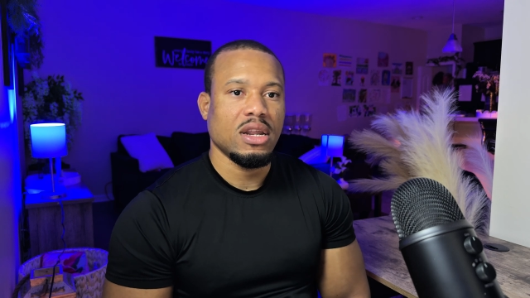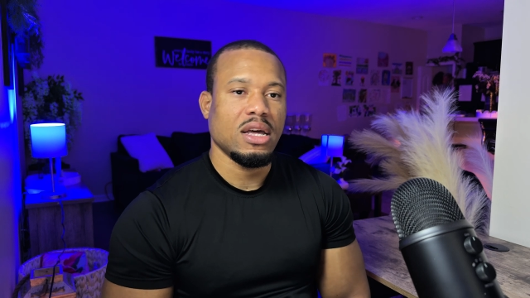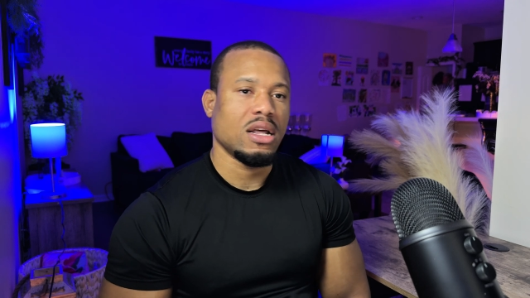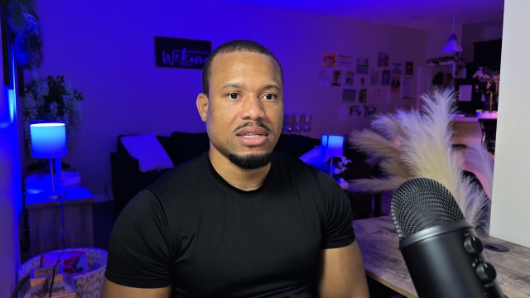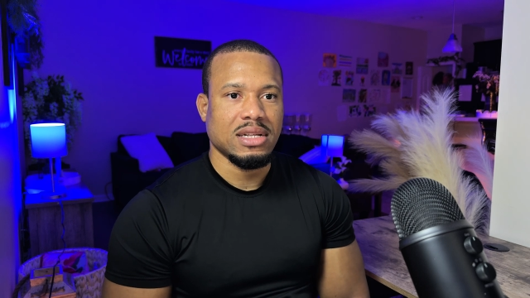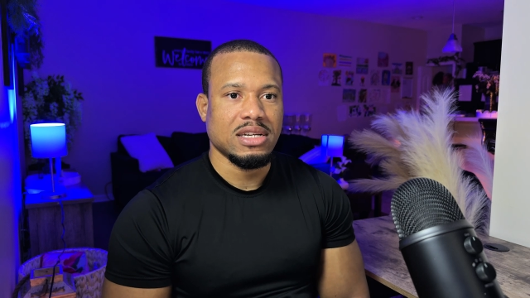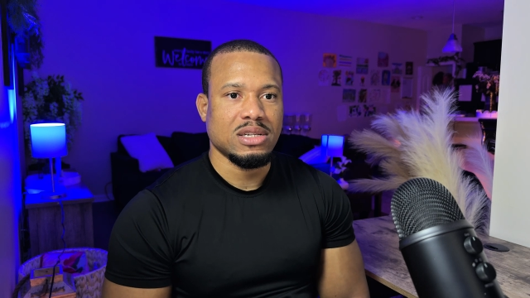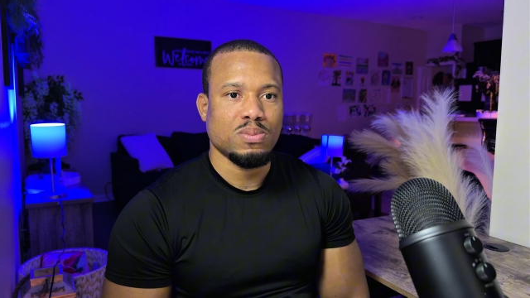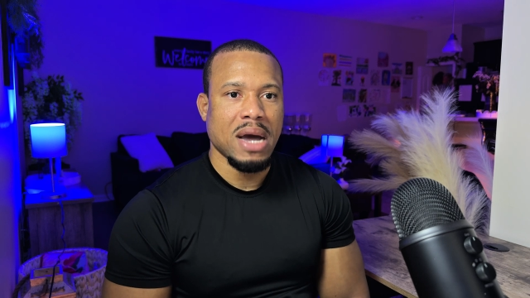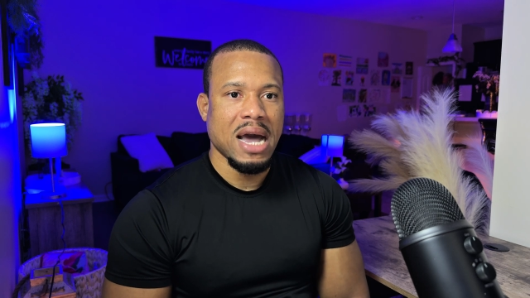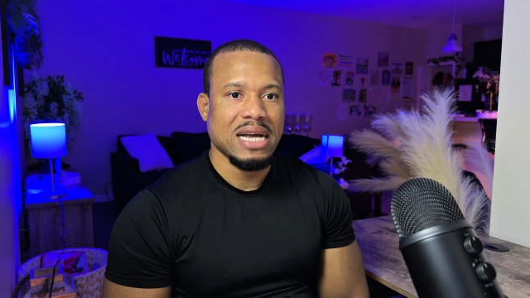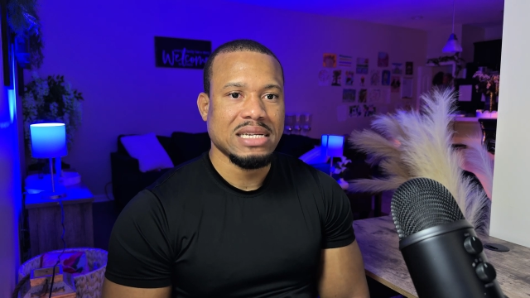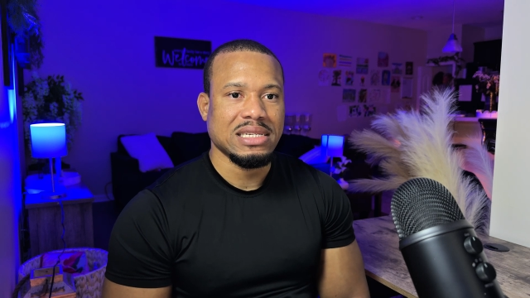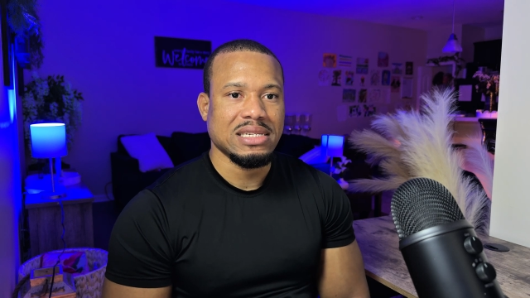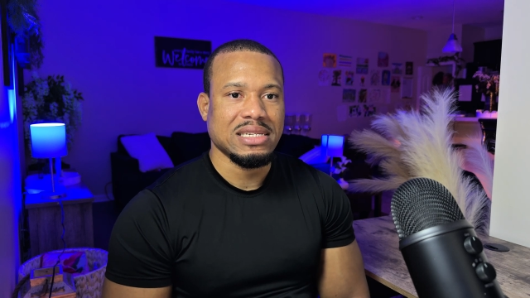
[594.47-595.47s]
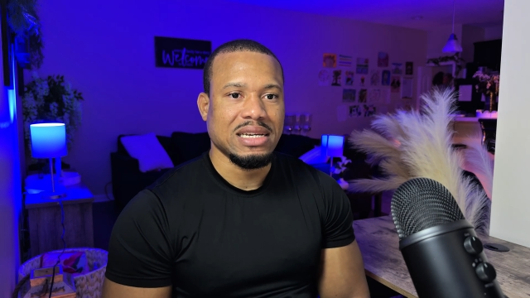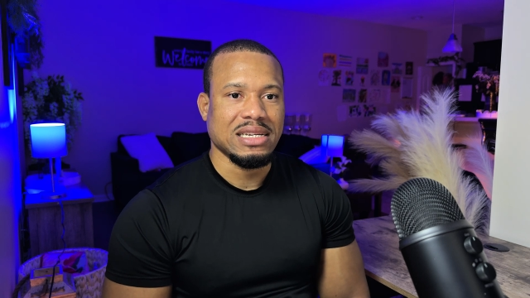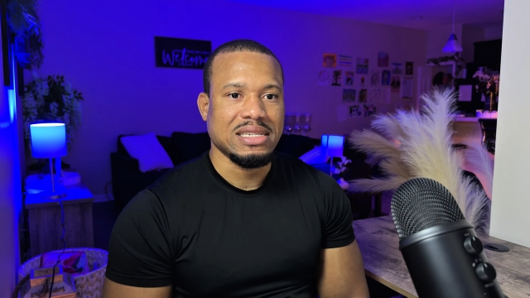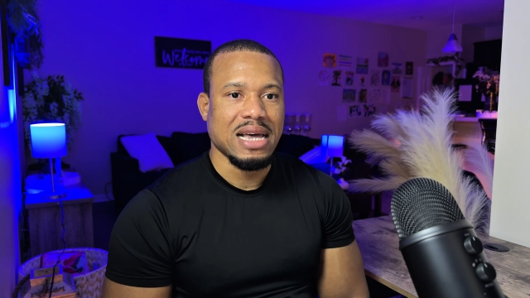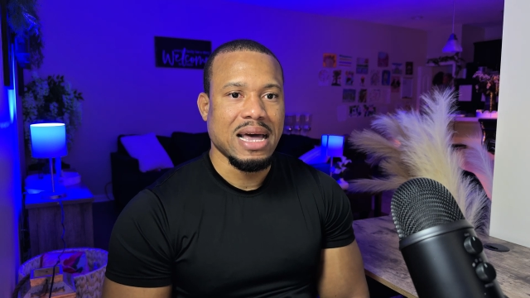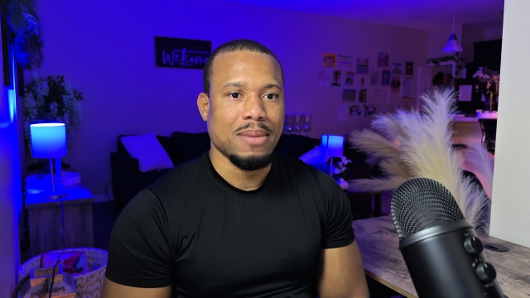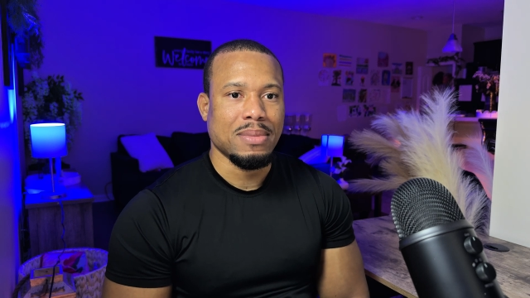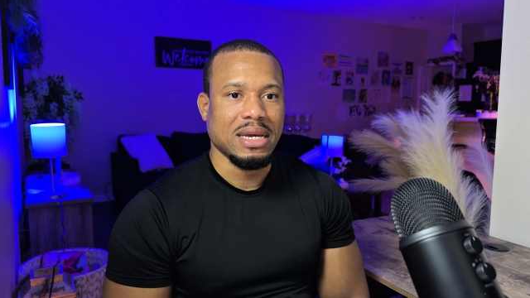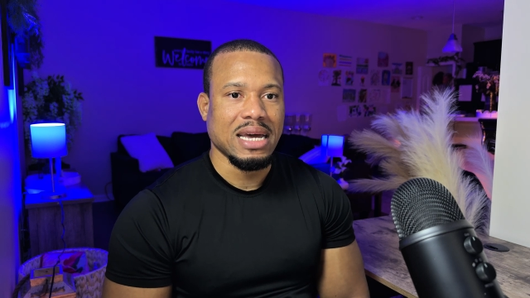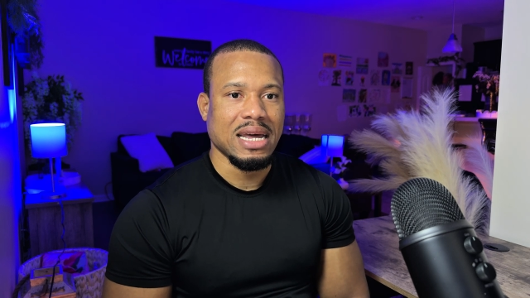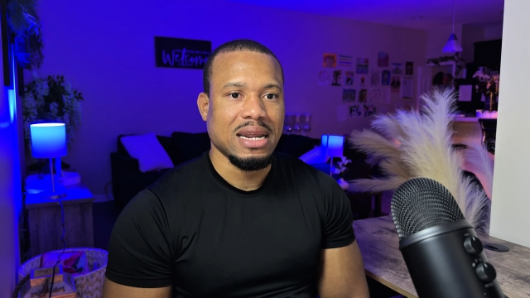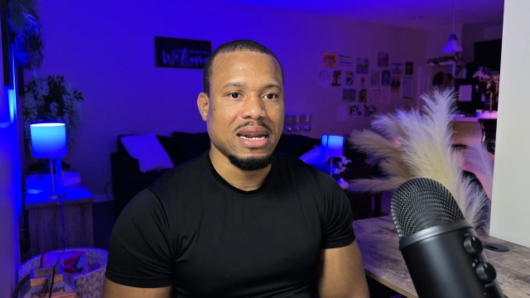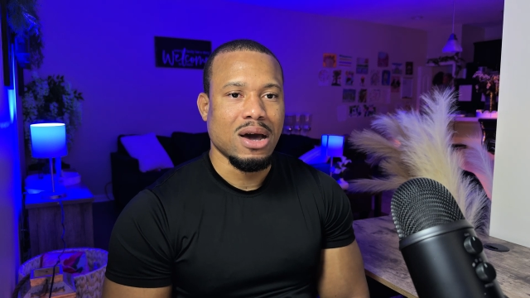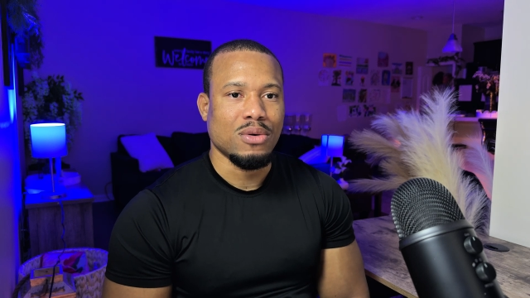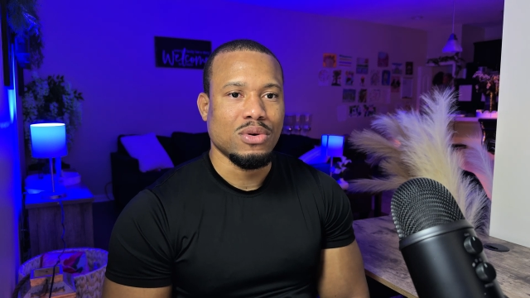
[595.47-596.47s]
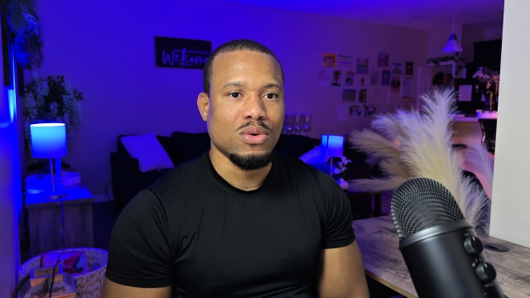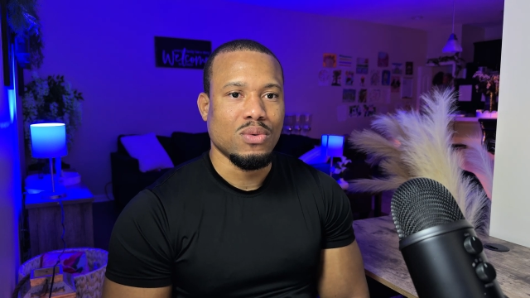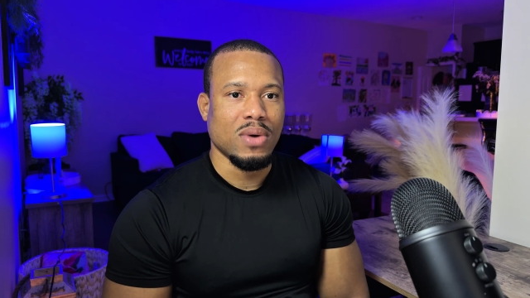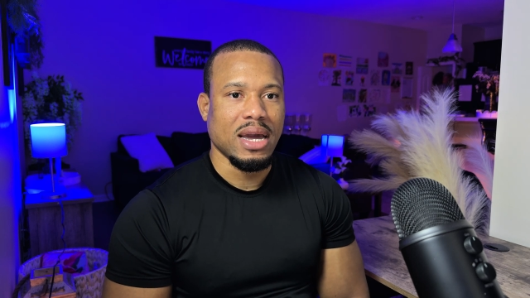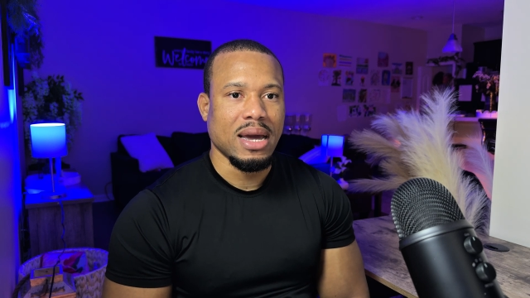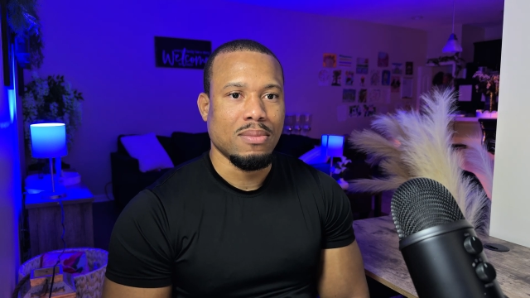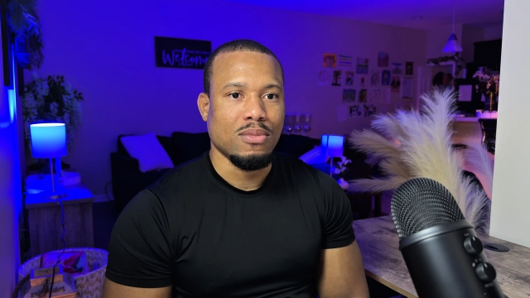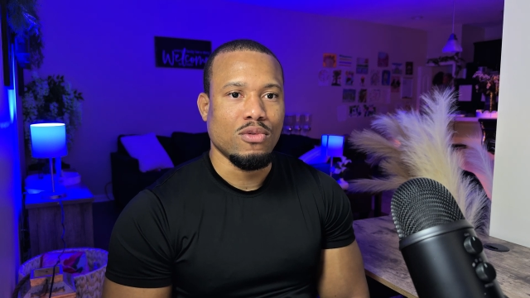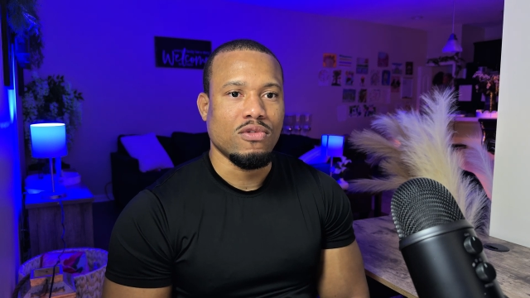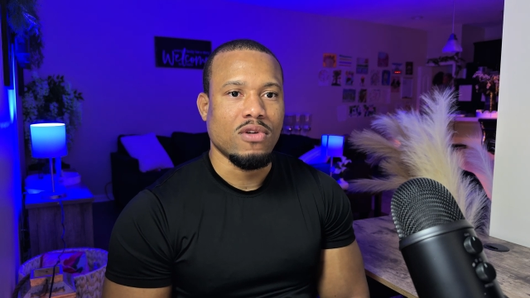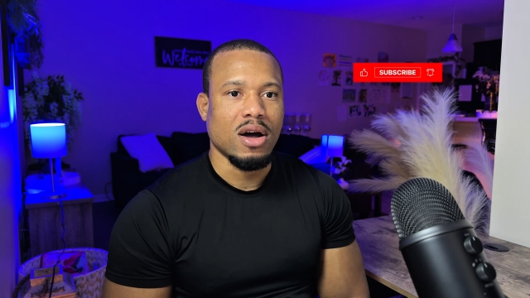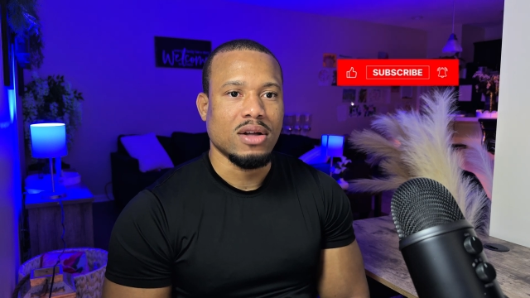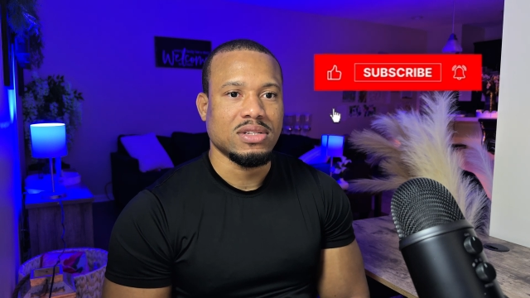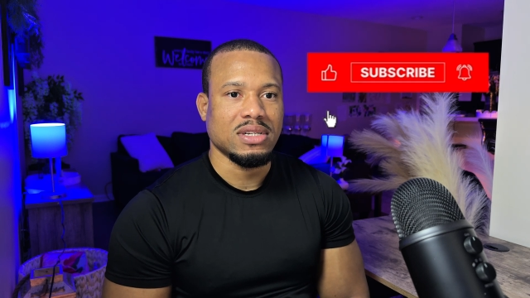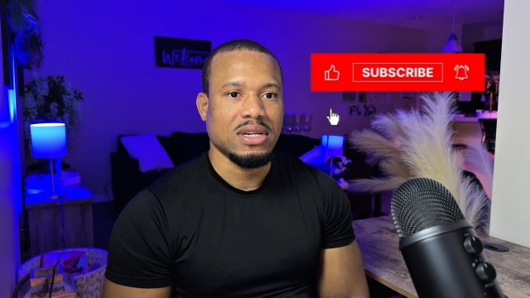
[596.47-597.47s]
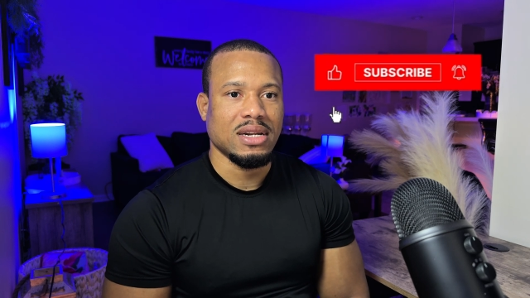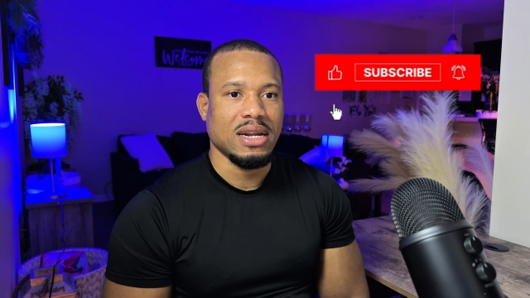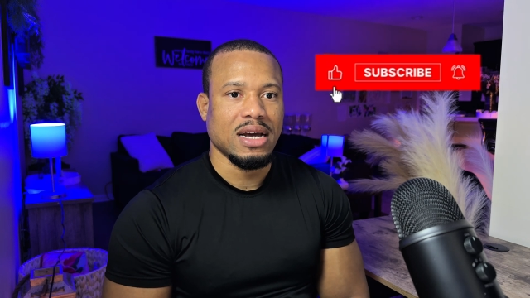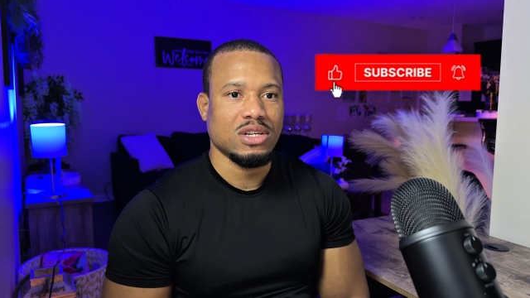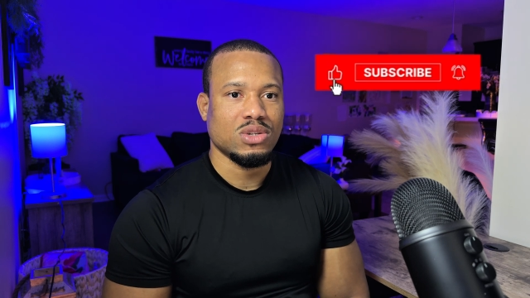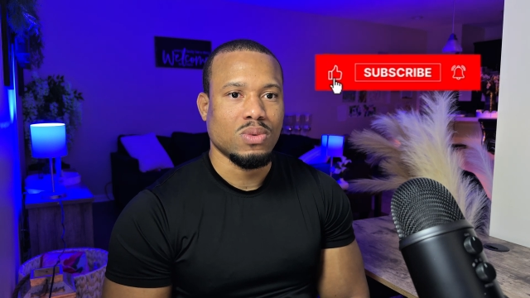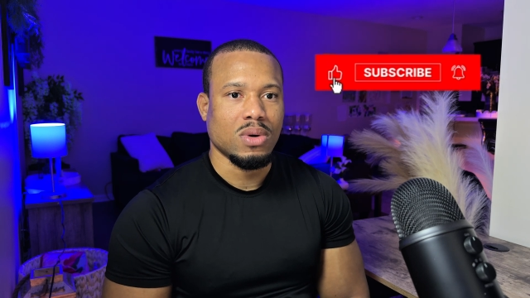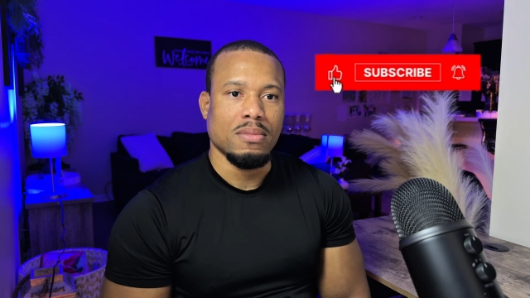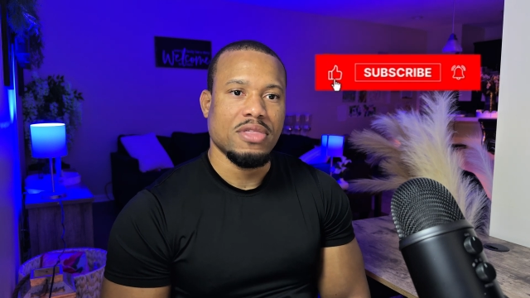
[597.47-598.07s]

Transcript: and let's pass this exam and get it out of the way and move on to the next one.